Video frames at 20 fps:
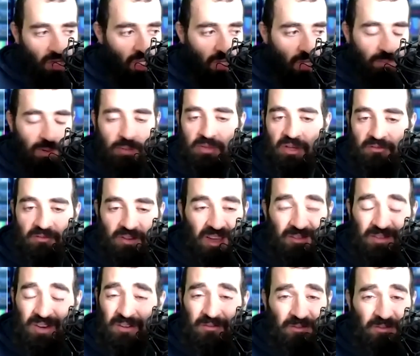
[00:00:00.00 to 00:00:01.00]
You put me in,
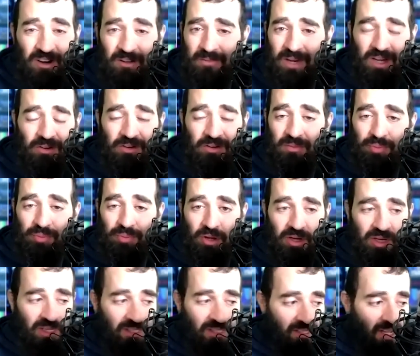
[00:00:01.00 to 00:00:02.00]
even in front of my own
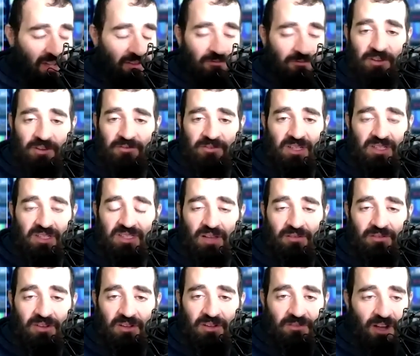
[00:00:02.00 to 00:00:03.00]
employees. I had 50,
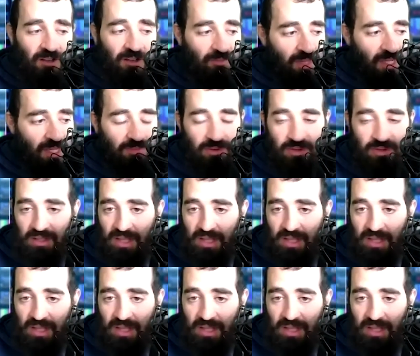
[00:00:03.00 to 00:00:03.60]
75 people.